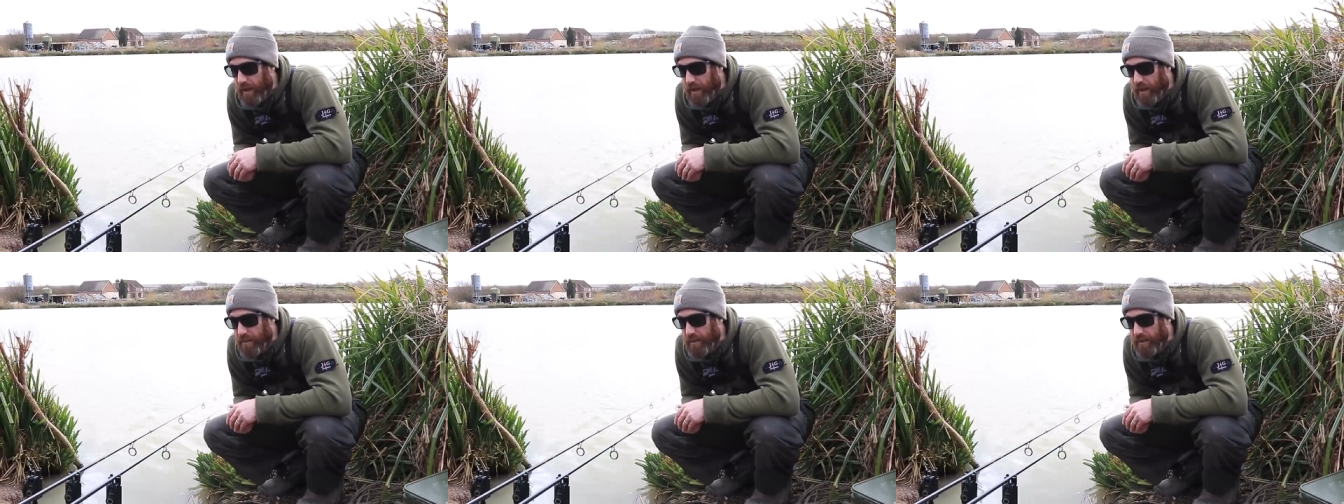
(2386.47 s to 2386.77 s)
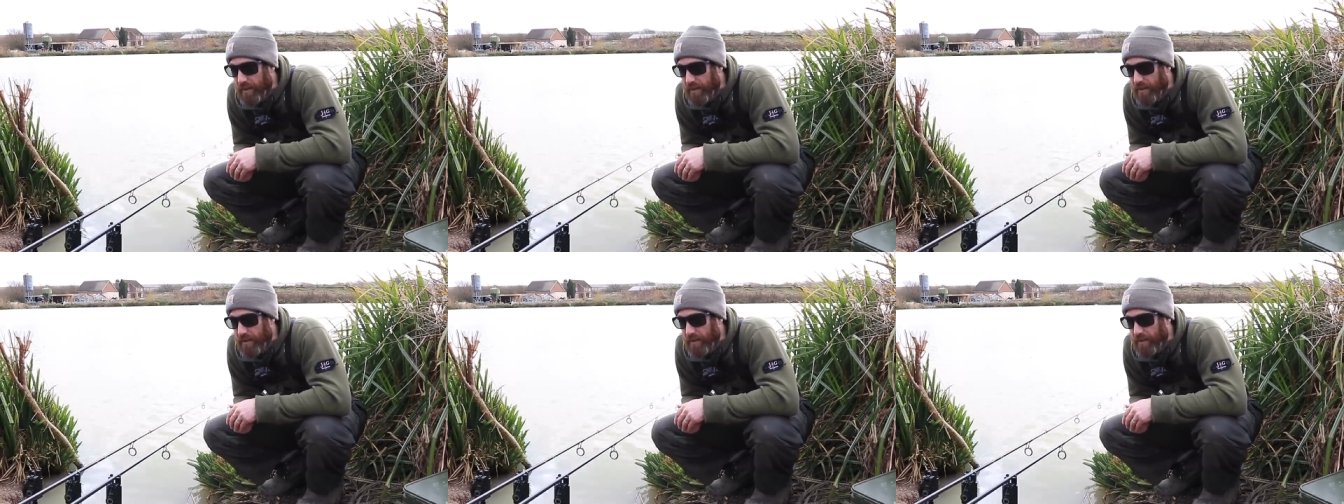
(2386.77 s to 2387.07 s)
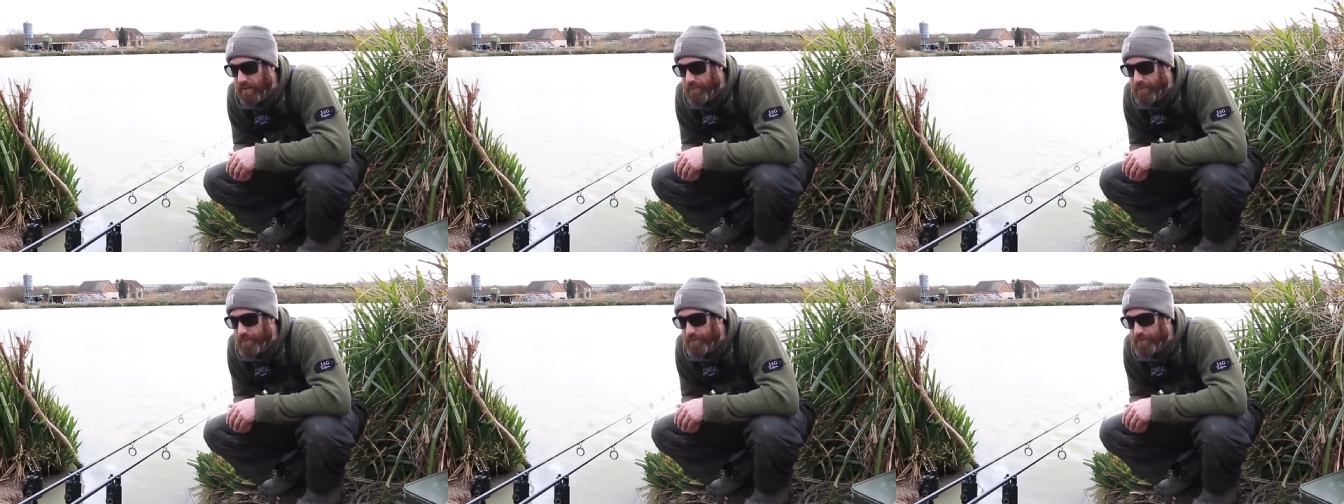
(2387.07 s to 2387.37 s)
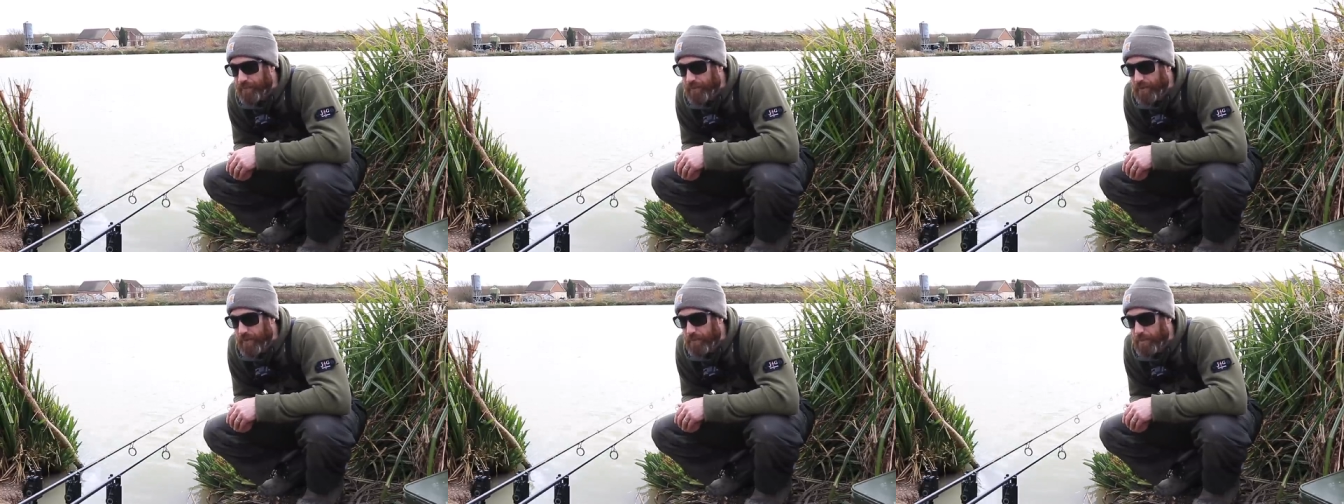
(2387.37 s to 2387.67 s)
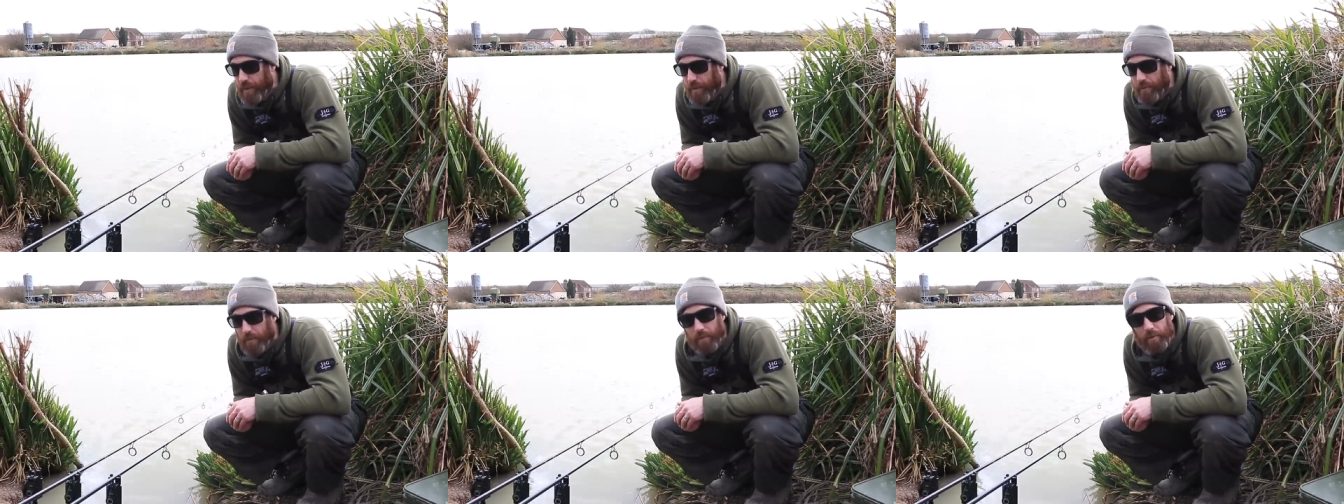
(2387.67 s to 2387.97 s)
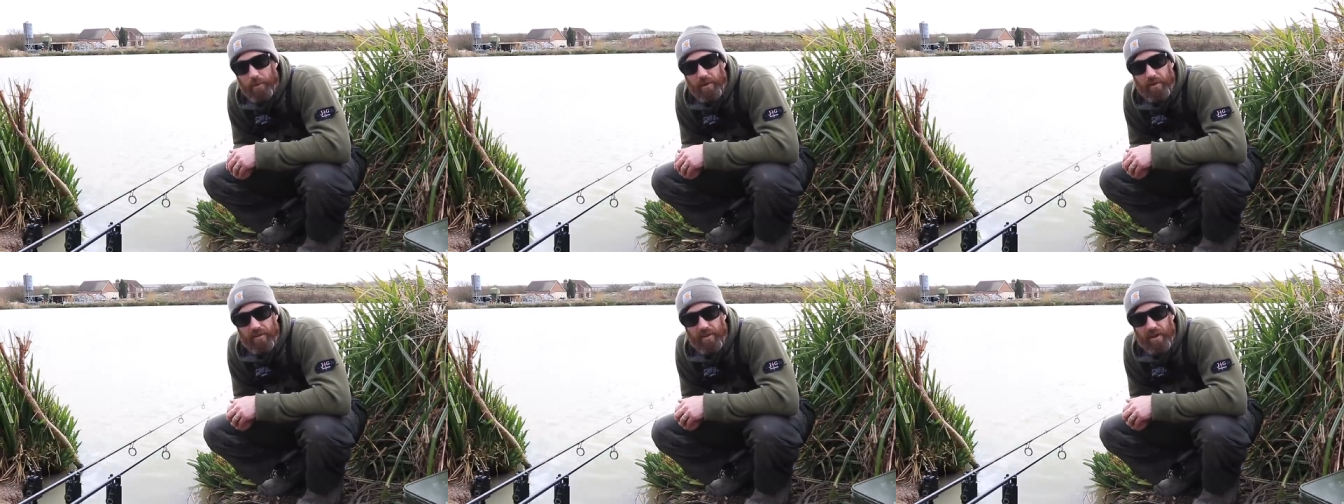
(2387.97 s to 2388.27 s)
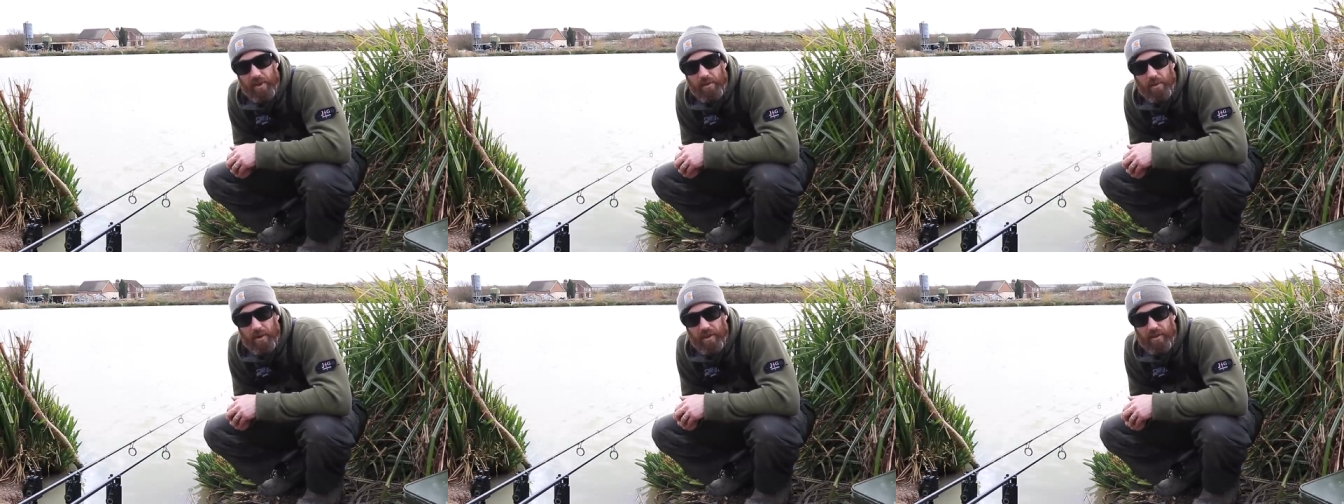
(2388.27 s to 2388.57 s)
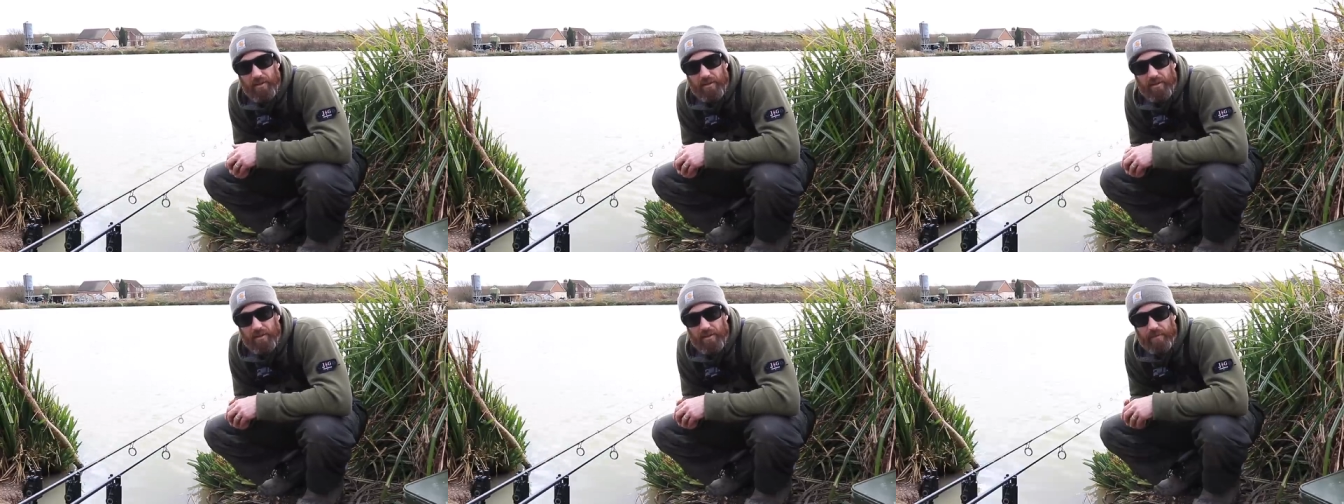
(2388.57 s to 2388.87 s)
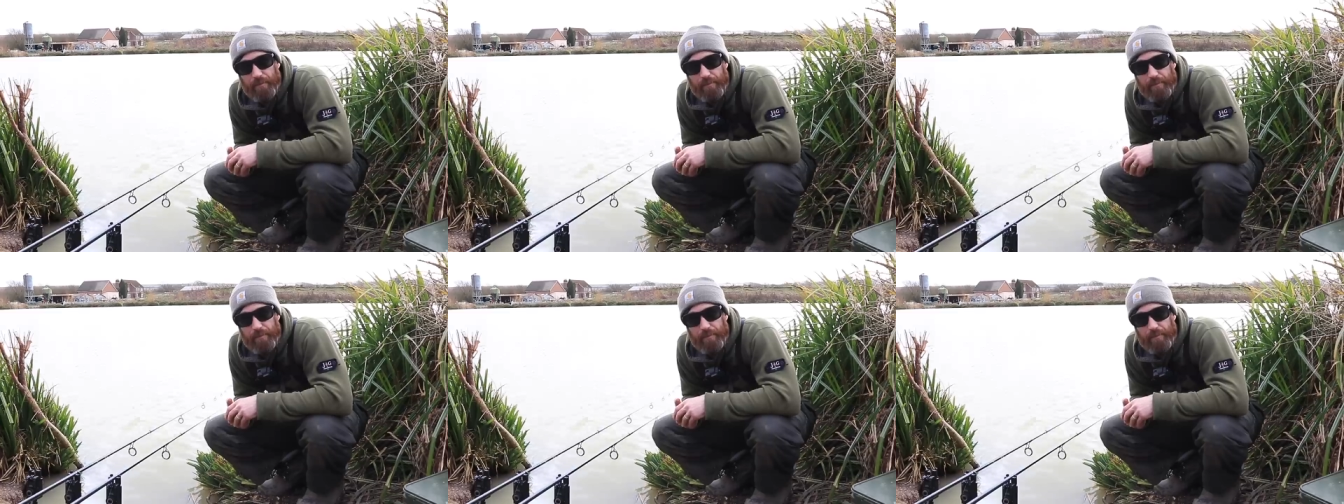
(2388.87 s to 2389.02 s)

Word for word: and I think that people put too much